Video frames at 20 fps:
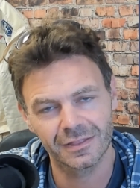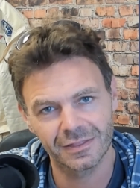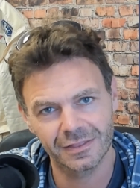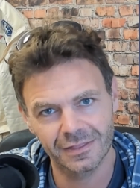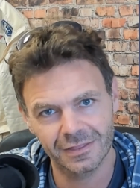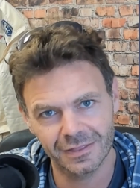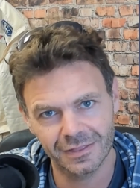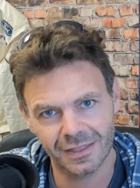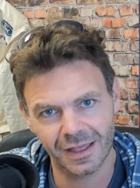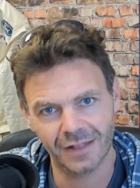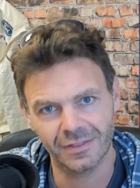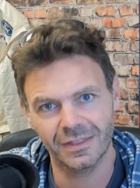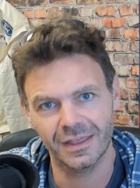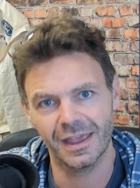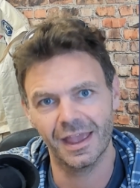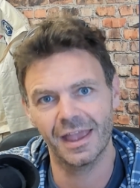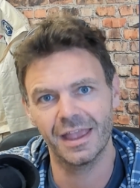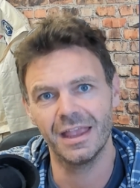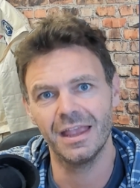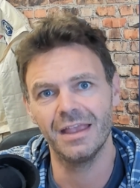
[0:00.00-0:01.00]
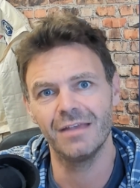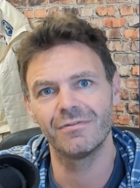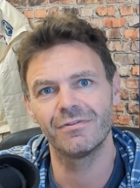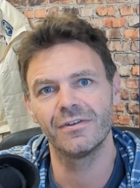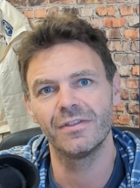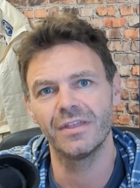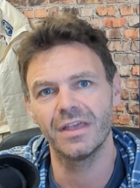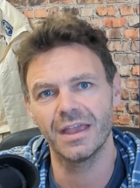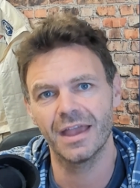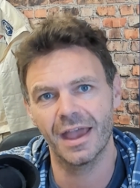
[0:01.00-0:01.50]
that the
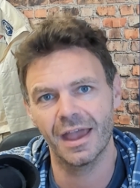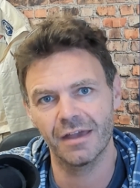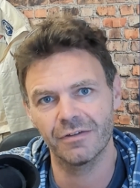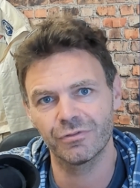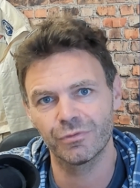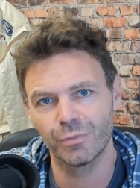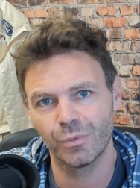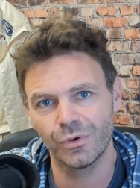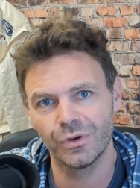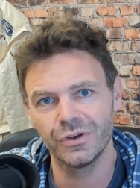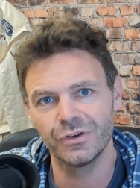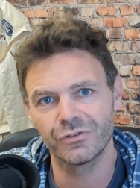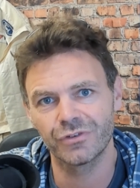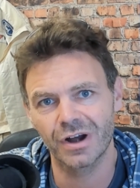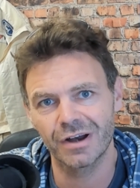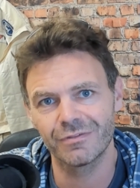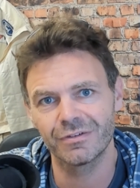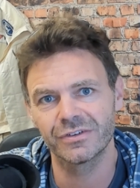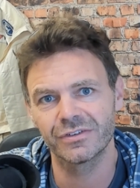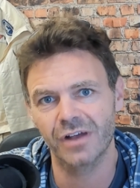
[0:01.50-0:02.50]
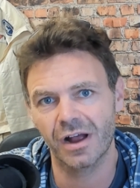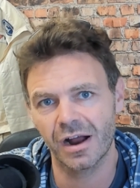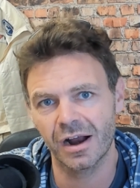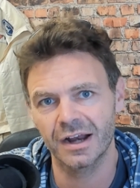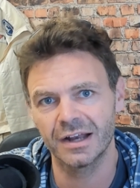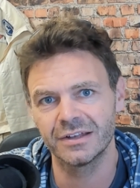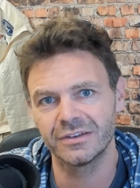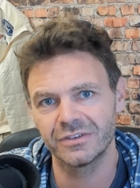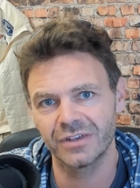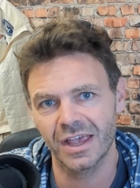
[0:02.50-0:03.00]
even the F1 drivers
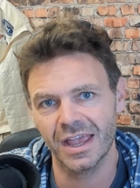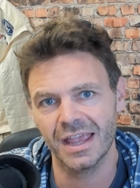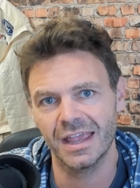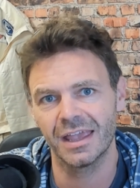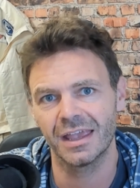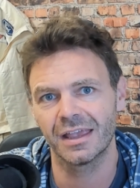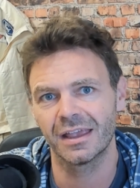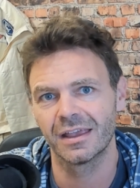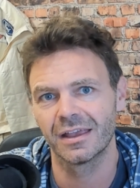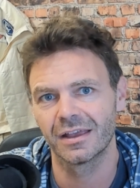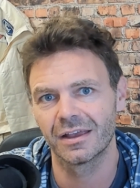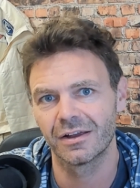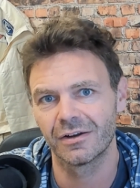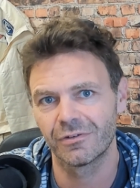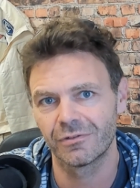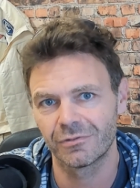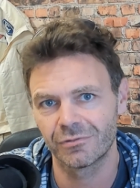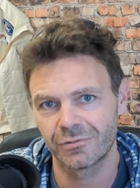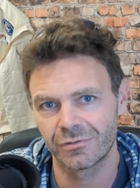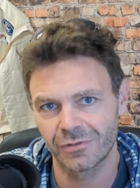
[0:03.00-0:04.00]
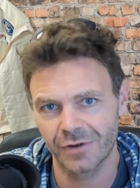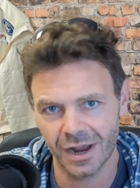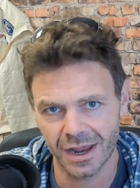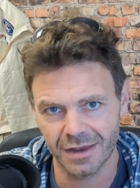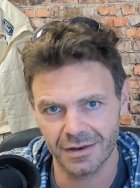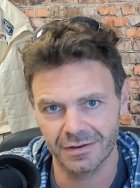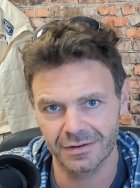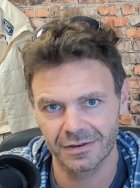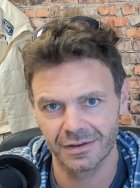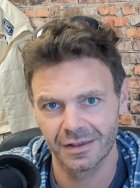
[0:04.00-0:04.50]
aren't taking
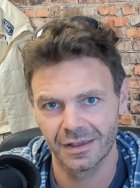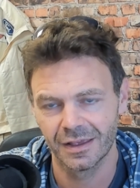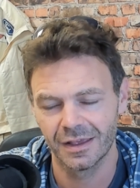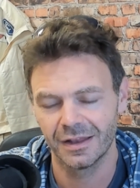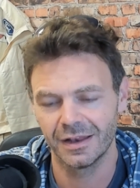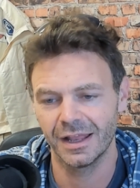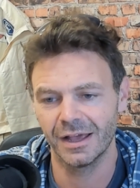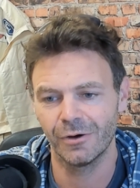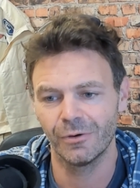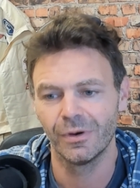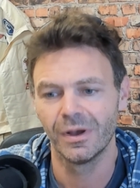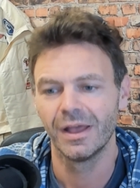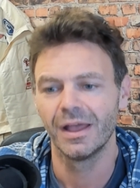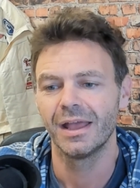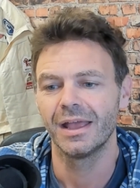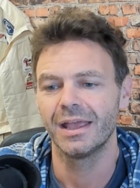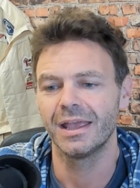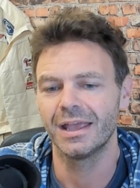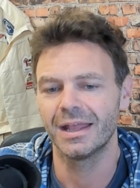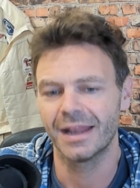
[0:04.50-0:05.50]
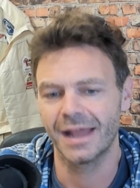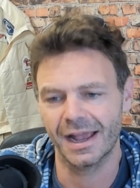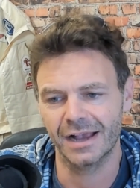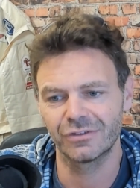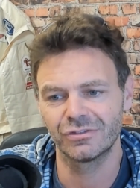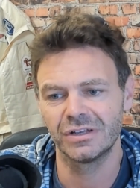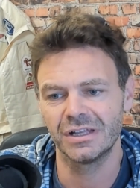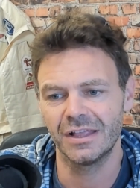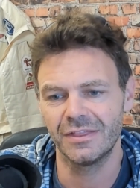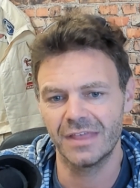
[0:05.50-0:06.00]
right. Now, it
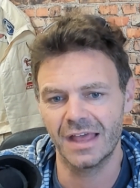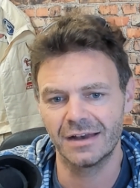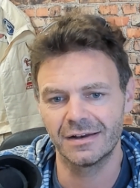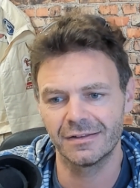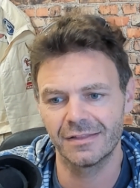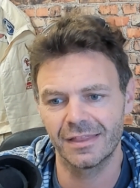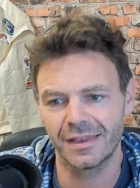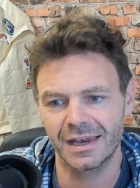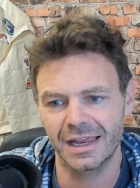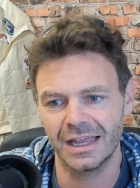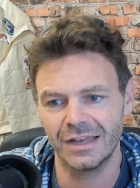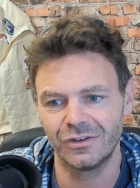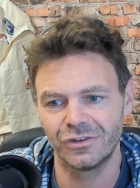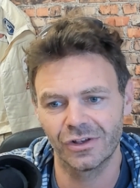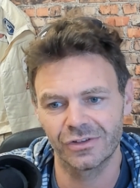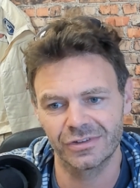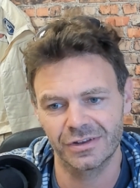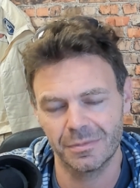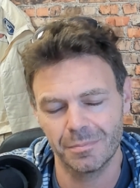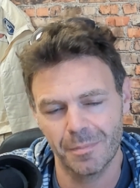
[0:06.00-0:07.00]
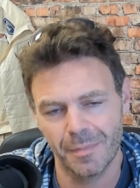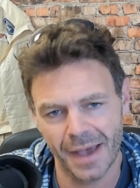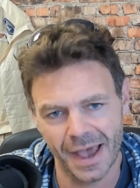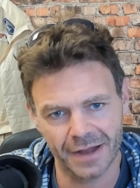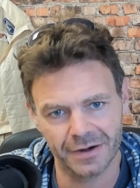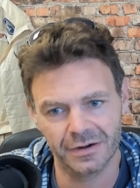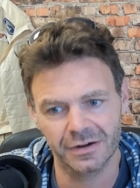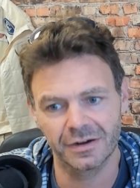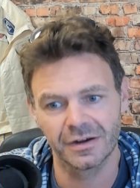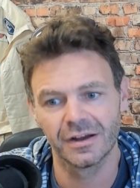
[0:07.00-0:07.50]
actually, at the end of the day, doesn't
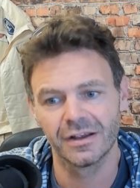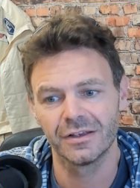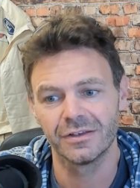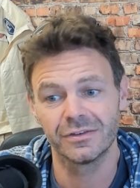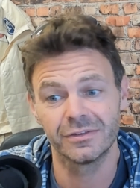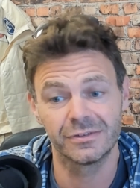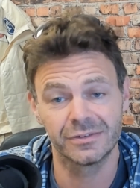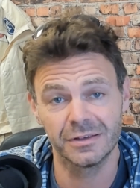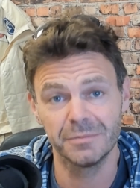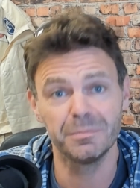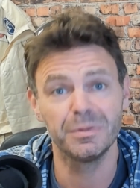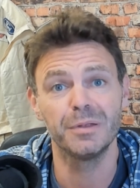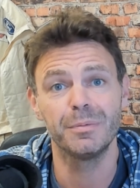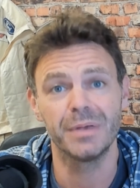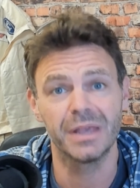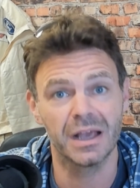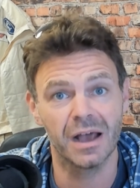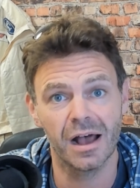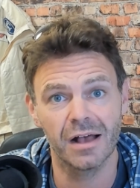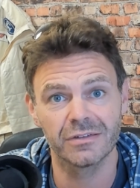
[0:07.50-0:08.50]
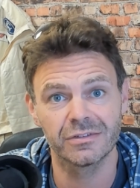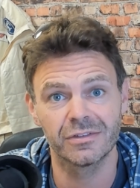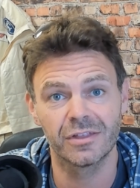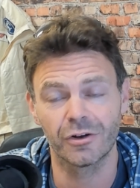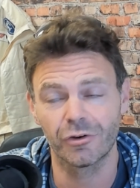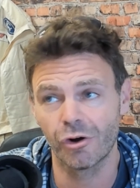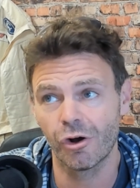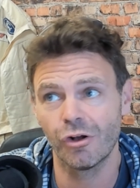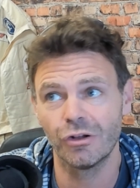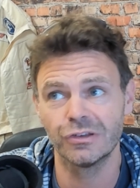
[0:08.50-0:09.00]
matter simply because
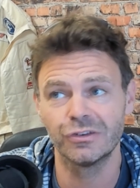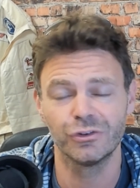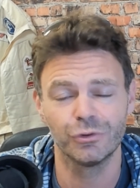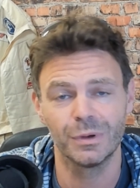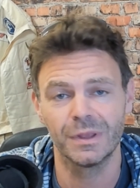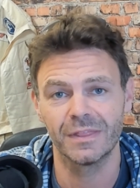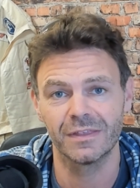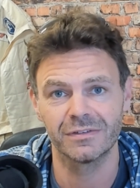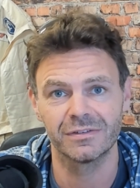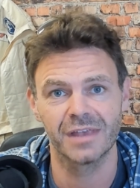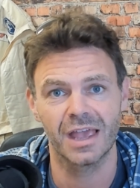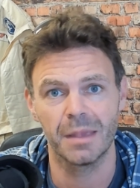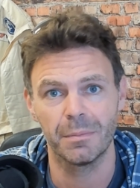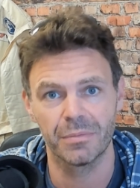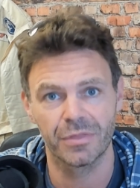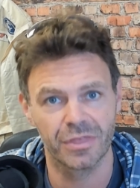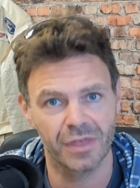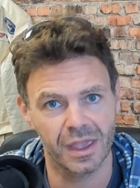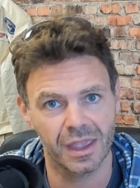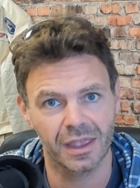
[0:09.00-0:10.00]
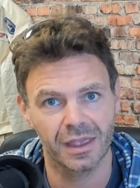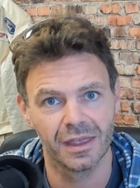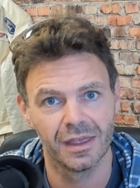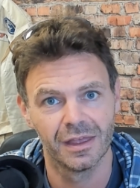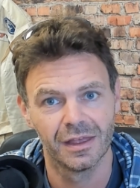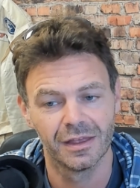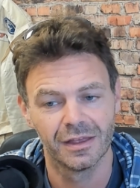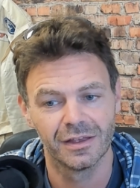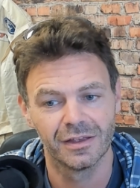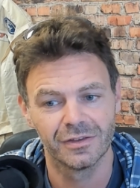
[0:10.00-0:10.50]
they're all doing the same thing.
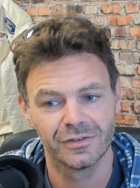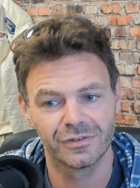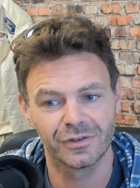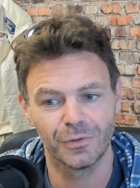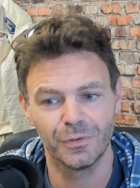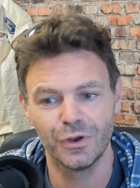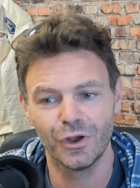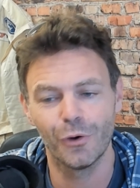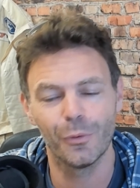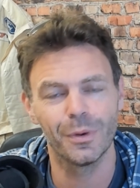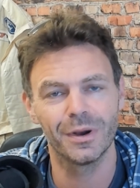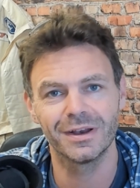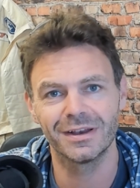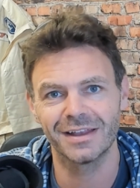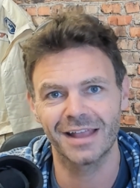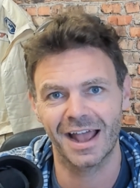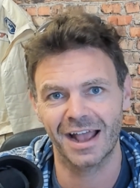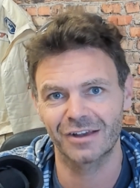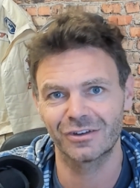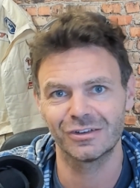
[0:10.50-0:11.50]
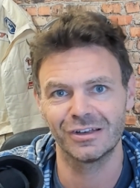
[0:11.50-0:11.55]
So no one actually